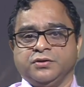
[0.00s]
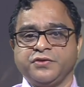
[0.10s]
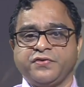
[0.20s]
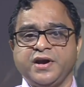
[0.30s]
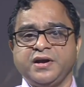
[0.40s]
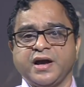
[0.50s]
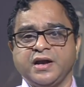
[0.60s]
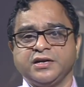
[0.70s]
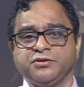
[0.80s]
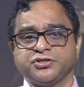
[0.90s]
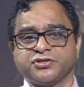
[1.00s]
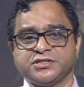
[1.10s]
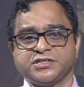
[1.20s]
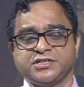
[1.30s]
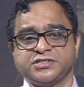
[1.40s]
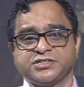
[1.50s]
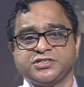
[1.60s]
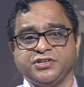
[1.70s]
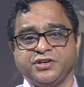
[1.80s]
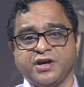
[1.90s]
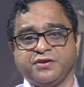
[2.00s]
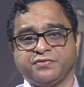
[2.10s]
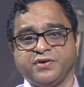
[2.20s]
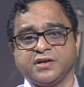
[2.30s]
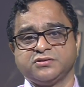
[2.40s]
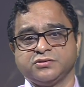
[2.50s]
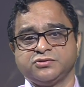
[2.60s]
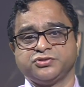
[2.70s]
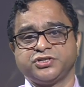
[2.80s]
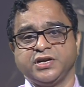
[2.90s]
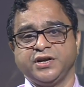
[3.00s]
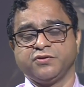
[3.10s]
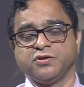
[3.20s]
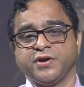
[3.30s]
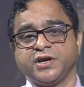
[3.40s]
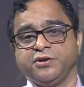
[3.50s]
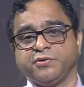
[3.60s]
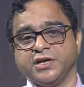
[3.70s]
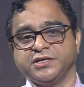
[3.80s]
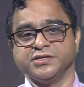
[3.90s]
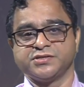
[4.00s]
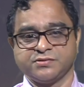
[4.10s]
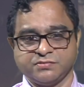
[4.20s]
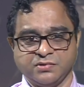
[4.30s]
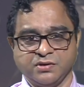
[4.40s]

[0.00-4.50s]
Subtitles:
different health and nutritional statistics in India reflect social and economic inequalities.